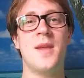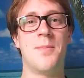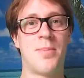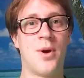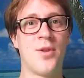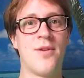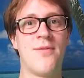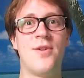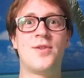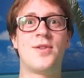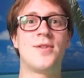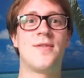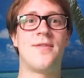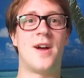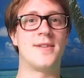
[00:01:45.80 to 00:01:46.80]
Both of you
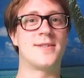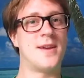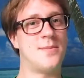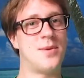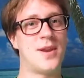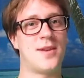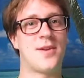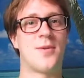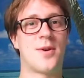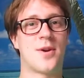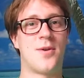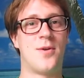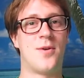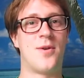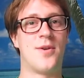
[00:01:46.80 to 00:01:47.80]
should find somebody to
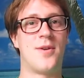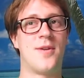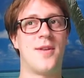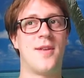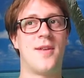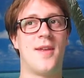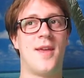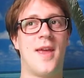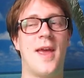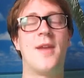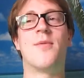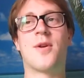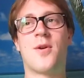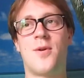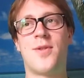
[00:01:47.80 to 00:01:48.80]
record and
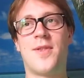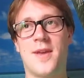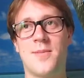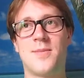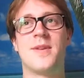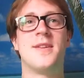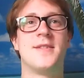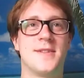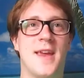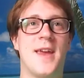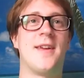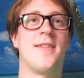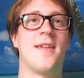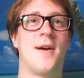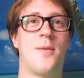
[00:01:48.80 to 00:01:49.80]
record them
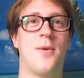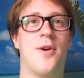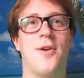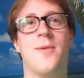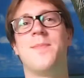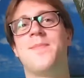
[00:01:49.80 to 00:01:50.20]
saying that word.